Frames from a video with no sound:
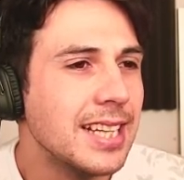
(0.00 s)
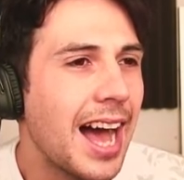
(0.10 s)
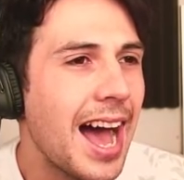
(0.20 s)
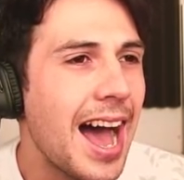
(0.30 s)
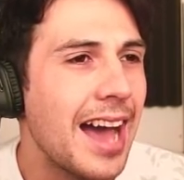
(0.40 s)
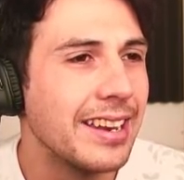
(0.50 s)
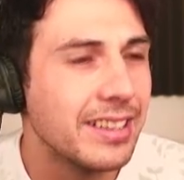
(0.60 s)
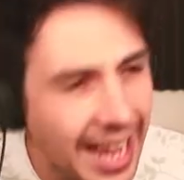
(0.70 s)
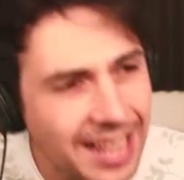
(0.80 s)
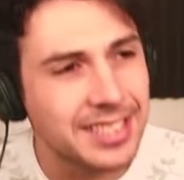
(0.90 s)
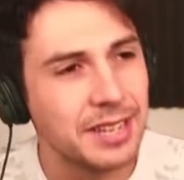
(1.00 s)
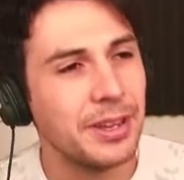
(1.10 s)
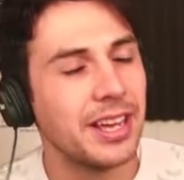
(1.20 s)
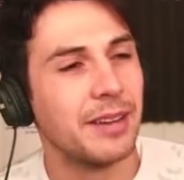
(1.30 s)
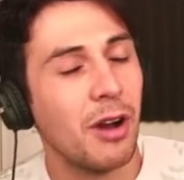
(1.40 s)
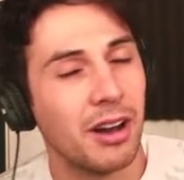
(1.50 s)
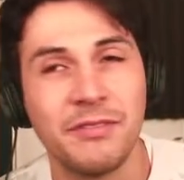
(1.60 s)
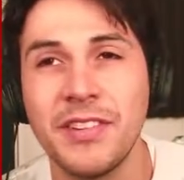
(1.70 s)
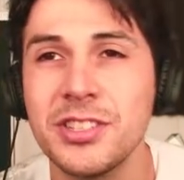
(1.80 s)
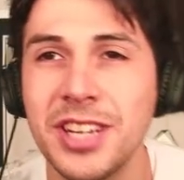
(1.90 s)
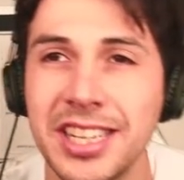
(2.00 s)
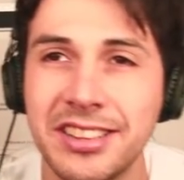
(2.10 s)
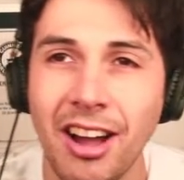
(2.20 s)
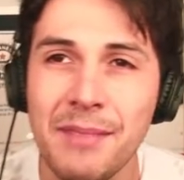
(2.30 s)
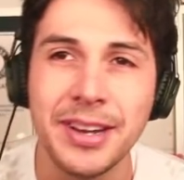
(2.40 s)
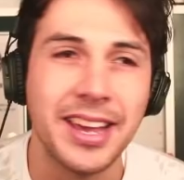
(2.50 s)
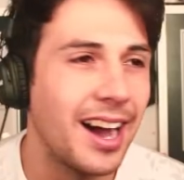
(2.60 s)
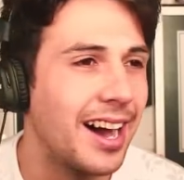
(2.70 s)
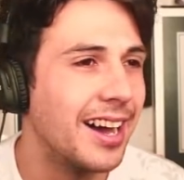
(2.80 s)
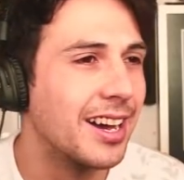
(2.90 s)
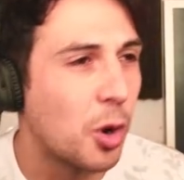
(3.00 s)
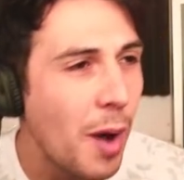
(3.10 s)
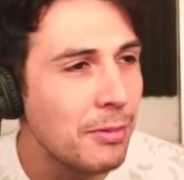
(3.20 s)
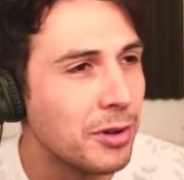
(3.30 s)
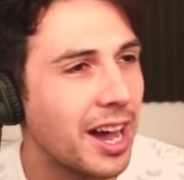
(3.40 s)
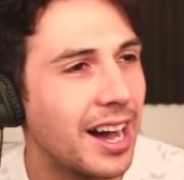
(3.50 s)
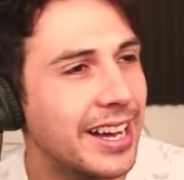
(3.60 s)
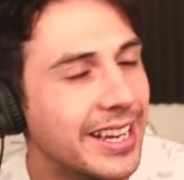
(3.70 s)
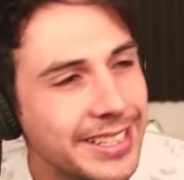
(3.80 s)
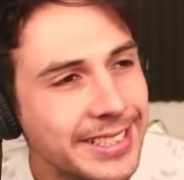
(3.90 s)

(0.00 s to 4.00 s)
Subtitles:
And hits it with a version of a diamond cutter, a Kwebbel cutter.